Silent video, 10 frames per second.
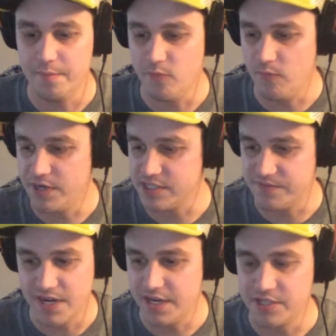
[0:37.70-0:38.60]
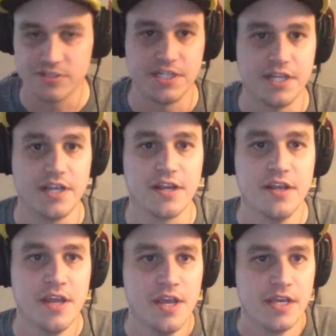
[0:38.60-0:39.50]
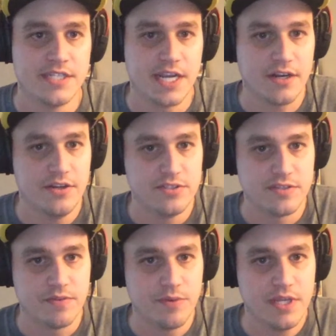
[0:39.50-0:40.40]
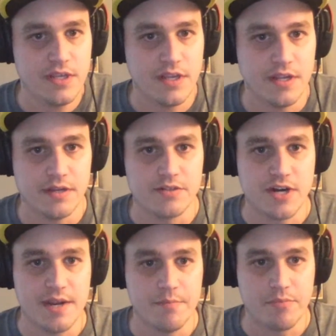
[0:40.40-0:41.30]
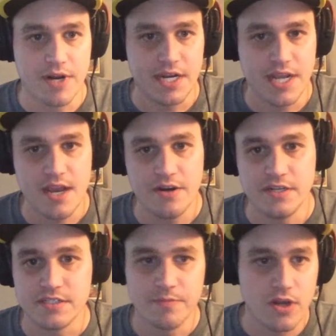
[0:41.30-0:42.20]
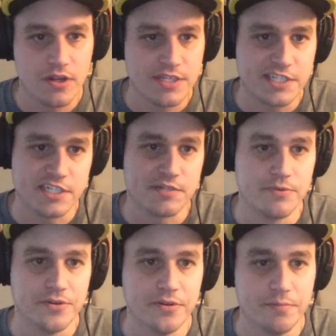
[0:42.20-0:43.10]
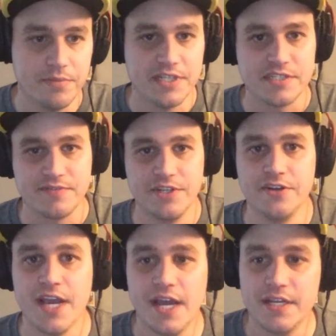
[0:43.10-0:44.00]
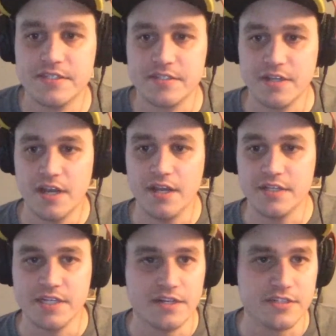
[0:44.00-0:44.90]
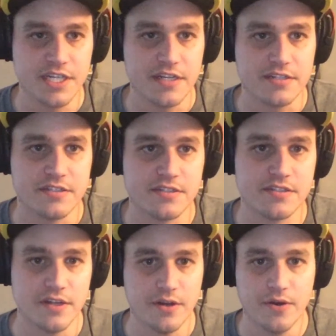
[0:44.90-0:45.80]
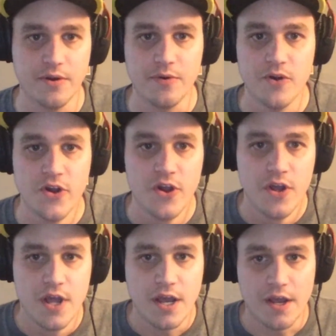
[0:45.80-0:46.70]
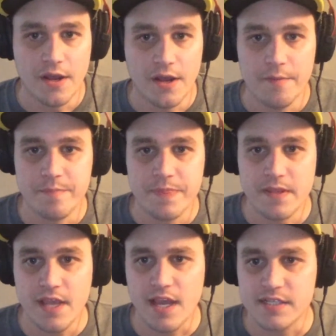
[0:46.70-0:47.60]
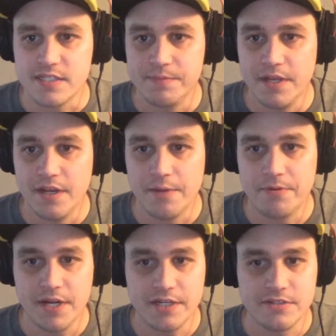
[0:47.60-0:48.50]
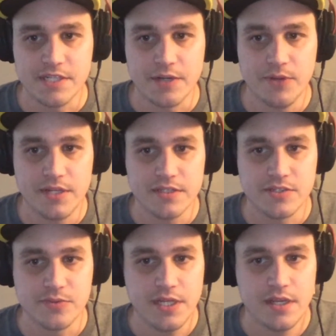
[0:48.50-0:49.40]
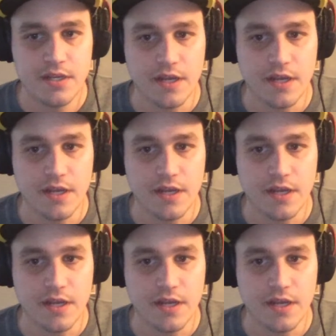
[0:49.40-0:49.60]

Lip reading: we just find interesting tech news of the week and try and break it down into small, digestible bits for you guys to understand. So, it's been a pretty interesting week this week